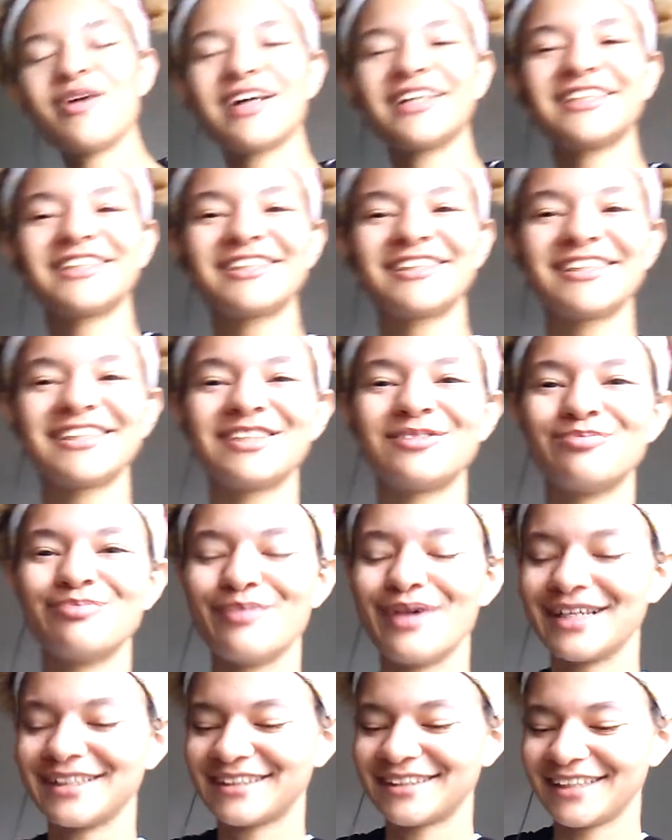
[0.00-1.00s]
Masculine's
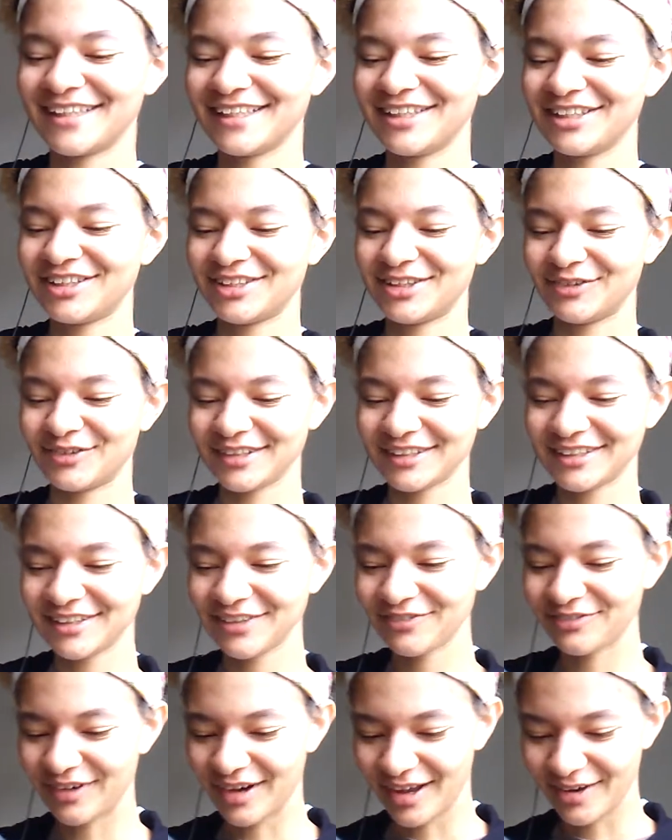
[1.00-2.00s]
message to his
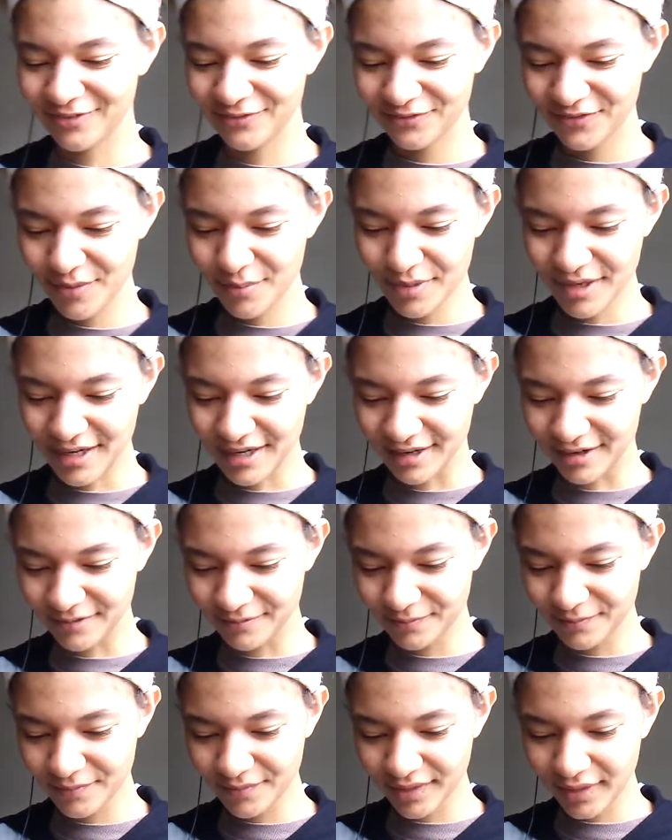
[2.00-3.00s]
Divine
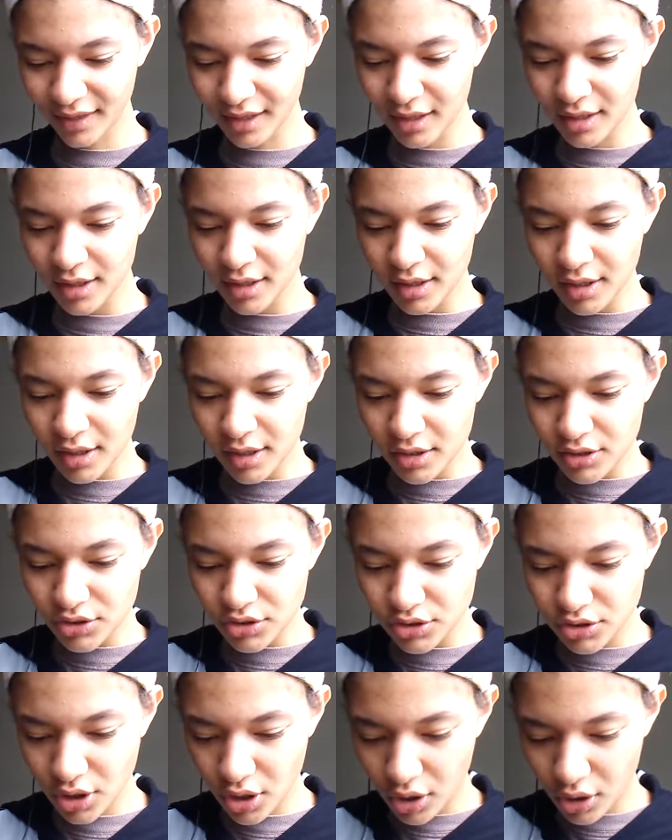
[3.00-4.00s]
Feminine.
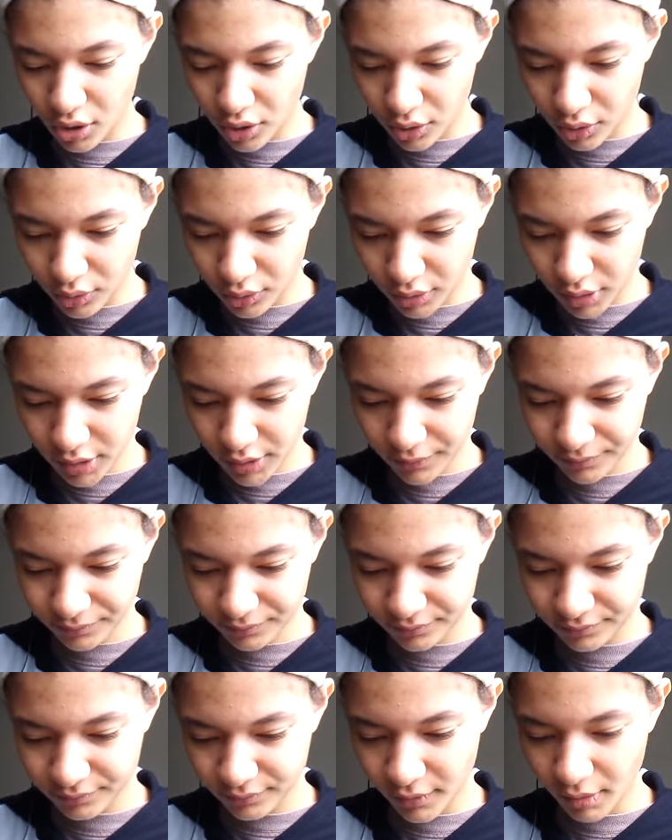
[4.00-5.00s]
So
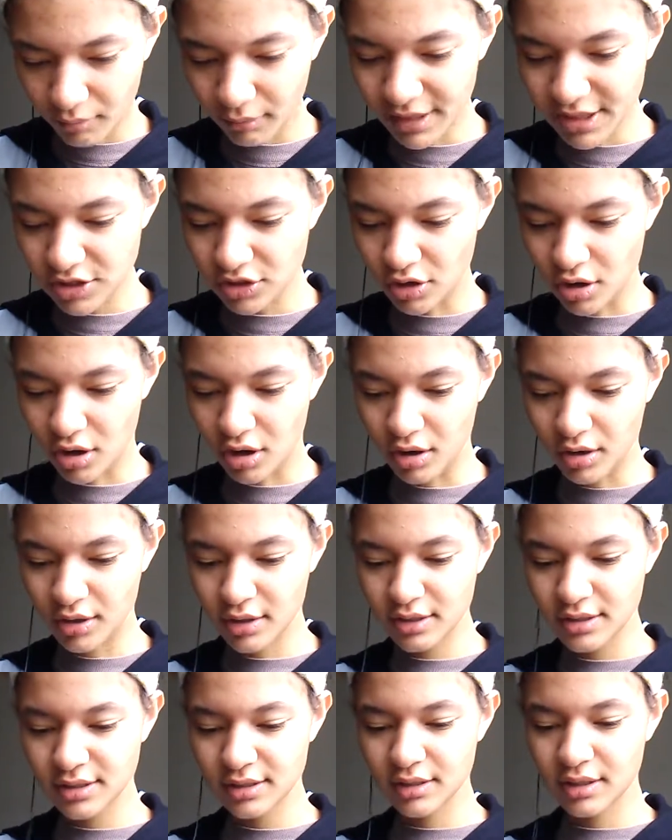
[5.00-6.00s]
my
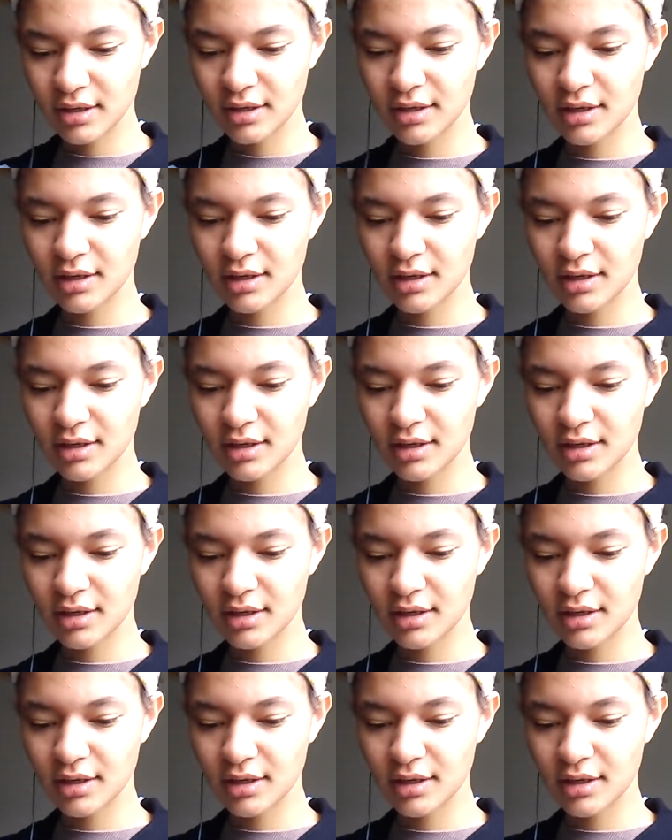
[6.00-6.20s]
songs